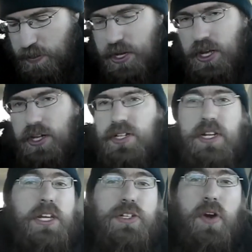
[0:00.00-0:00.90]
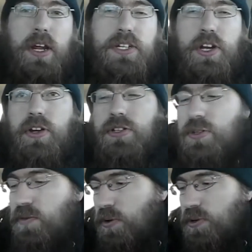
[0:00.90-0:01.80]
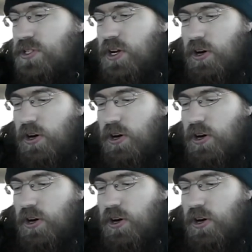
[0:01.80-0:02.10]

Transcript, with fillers: because it is Criterion, so of course there